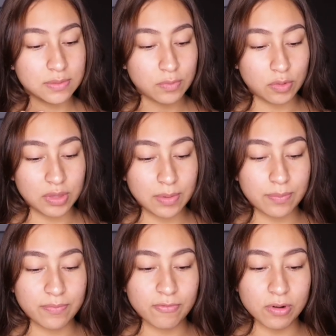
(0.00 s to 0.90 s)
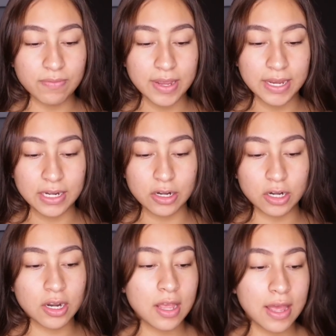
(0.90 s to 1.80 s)
Smoothing
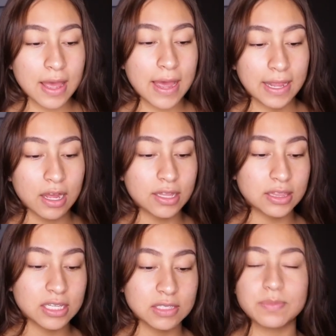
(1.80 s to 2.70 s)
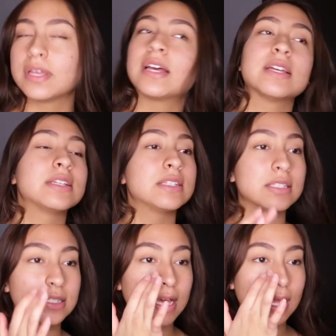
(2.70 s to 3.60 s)
Refiner. I got this
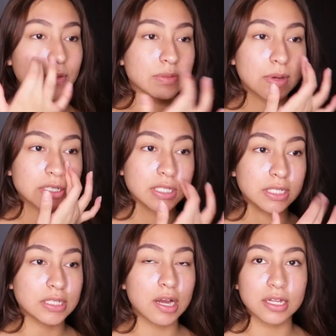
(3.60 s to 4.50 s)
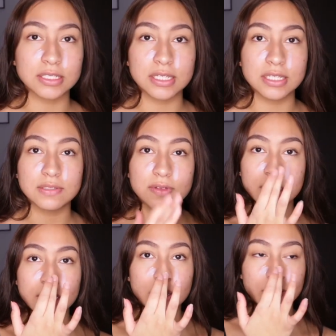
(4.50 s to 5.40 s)
because I was watching Tarte's
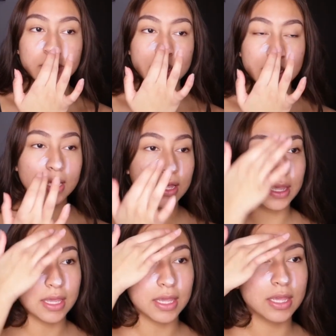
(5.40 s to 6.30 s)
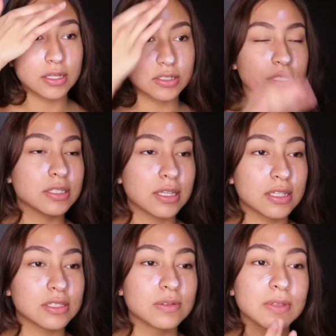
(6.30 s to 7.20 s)
video and she
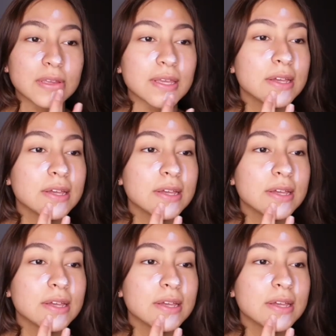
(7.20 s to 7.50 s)
said this is really